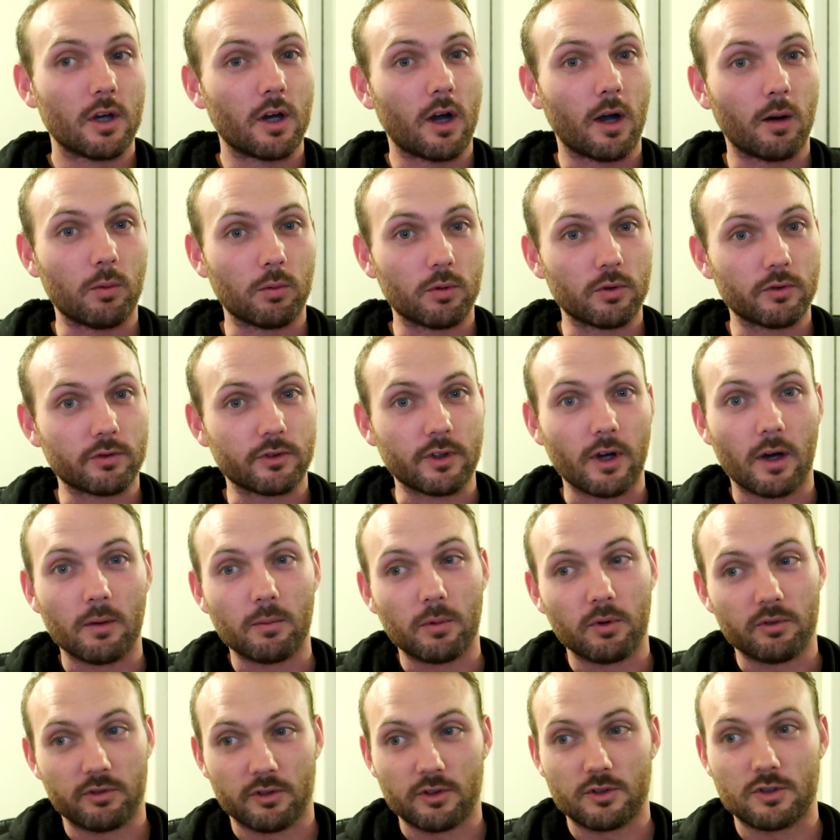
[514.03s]
I would have come
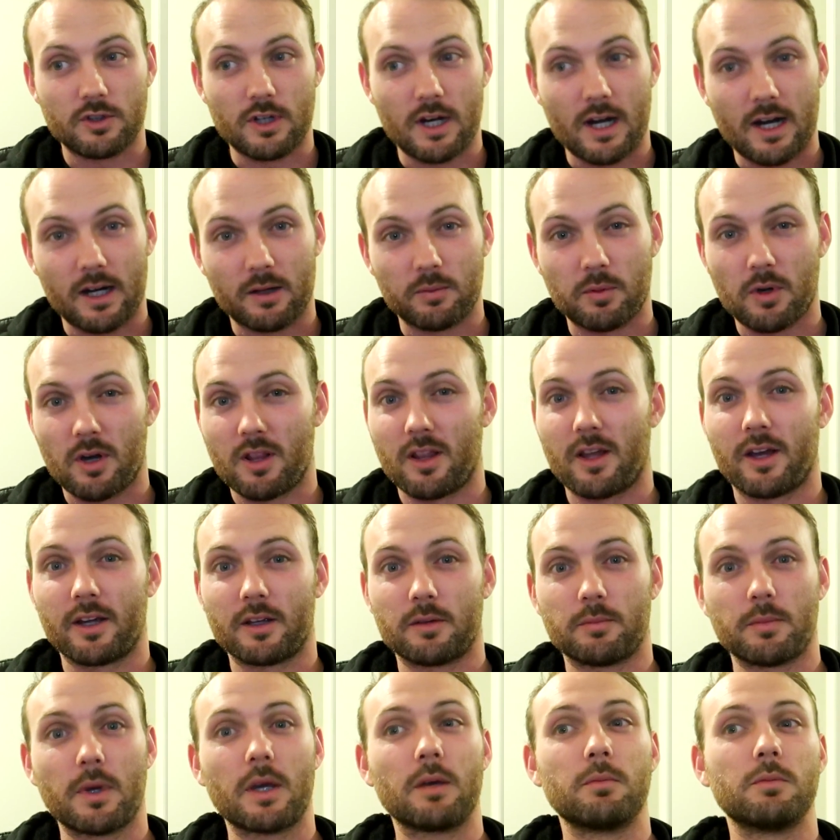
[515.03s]
off the track by
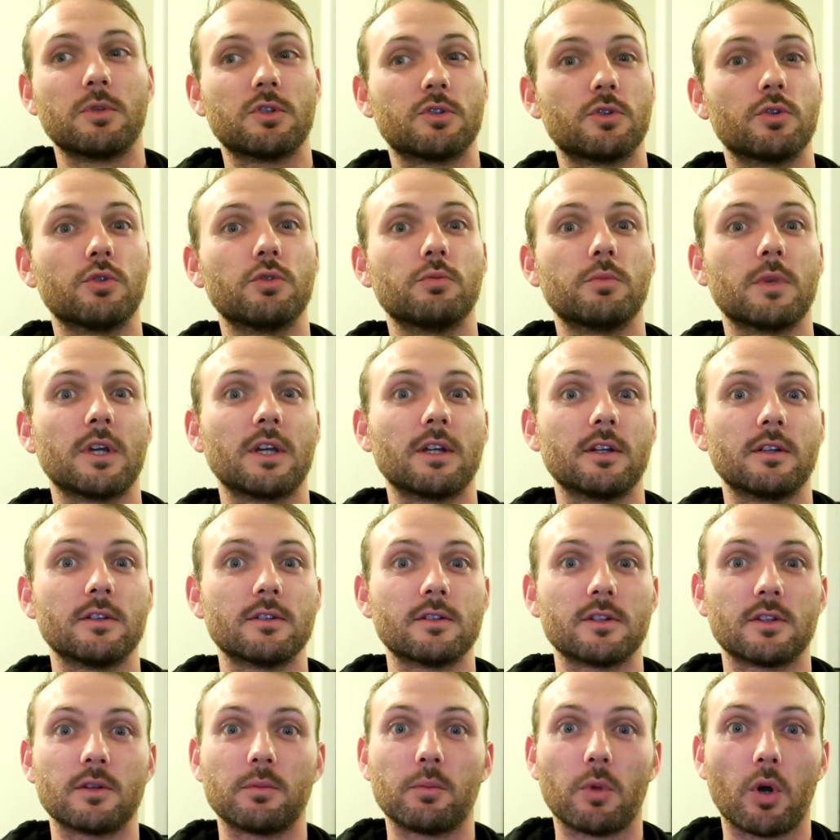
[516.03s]
like maybe 2 meters
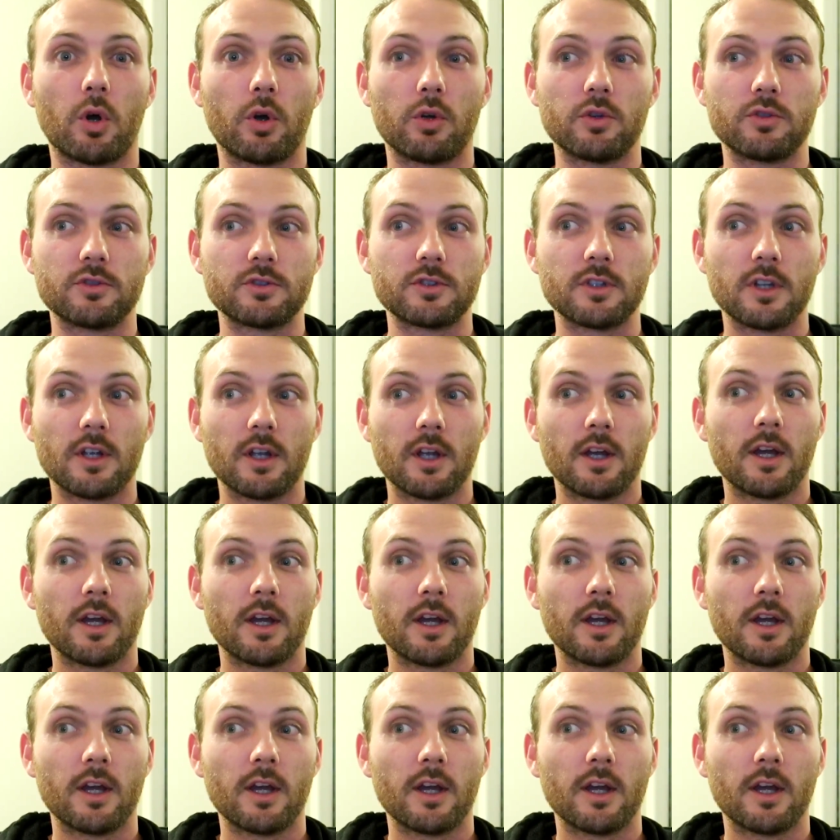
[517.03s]
at the most,